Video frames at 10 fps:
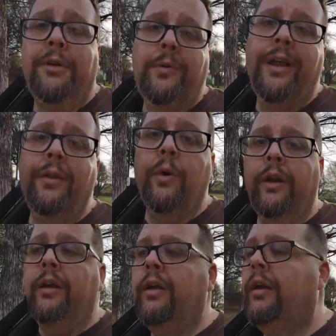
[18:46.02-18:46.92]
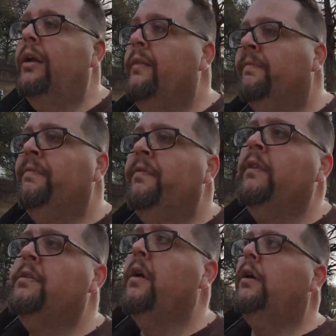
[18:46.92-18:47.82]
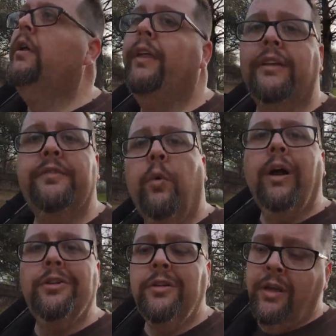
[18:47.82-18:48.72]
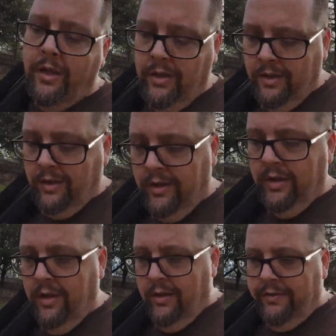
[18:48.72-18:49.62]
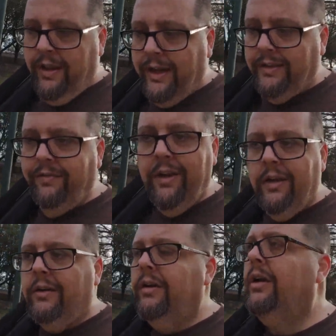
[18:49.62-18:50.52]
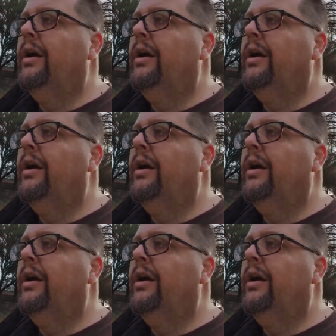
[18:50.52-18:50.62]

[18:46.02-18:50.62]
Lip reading: gonna do another one. So thanks for watching. If you liked the video,